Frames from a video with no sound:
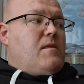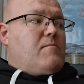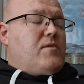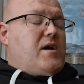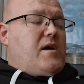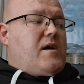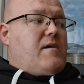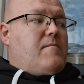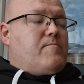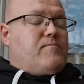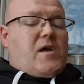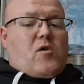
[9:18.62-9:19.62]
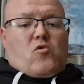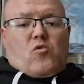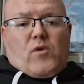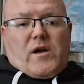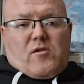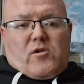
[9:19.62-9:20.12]
But I'll
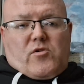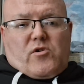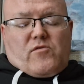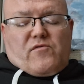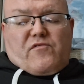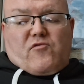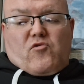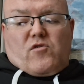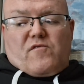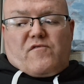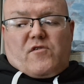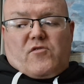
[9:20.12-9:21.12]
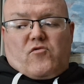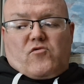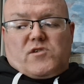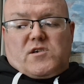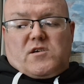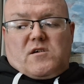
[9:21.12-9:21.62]
quickly run through it for
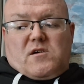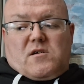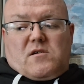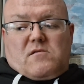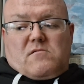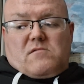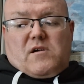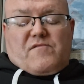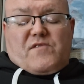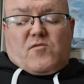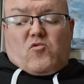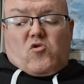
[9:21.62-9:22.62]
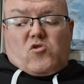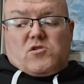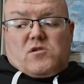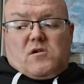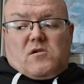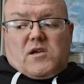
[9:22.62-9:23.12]
those of you who haven't watched
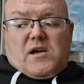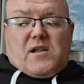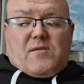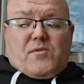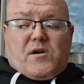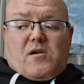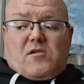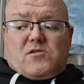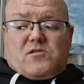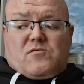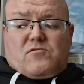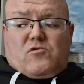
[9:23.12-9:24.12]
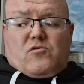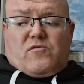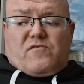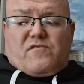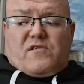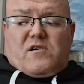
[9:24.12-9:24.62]
it or can't be arsed
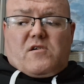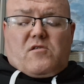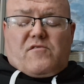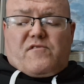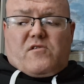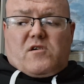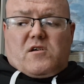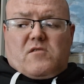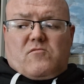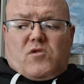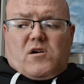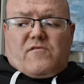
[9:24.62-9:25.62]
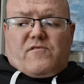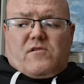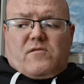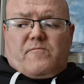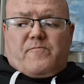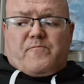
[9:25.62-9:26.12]
looking for it or fucking whatever.